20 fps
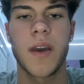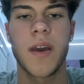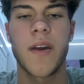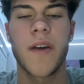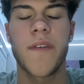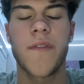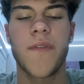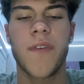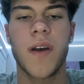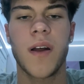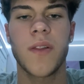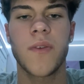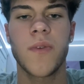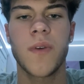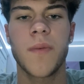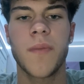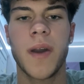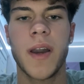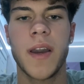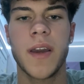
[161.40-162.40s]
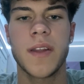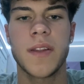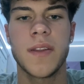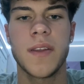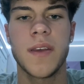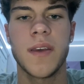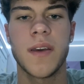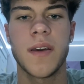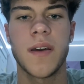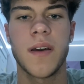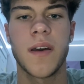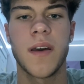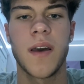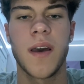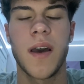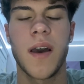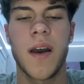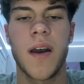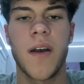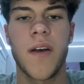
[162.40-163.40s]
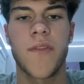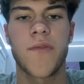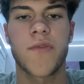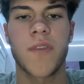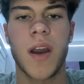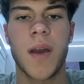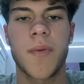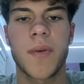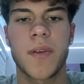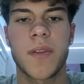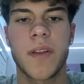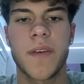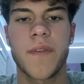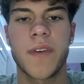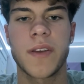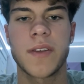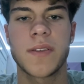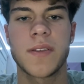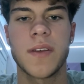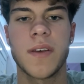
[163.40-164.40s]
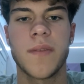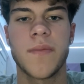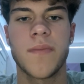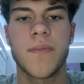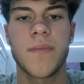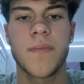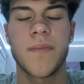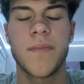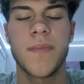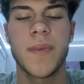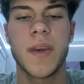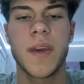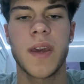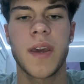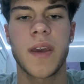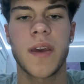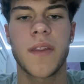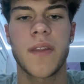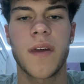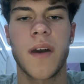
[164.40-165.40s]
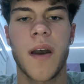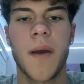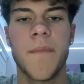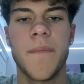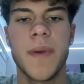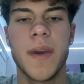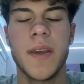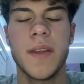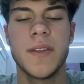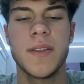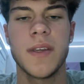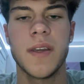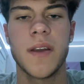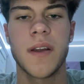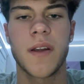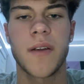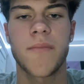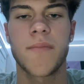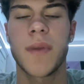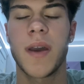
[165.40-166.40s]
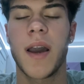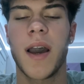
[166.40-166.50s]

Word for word: Following my idea of Robert Livingston being a B tier,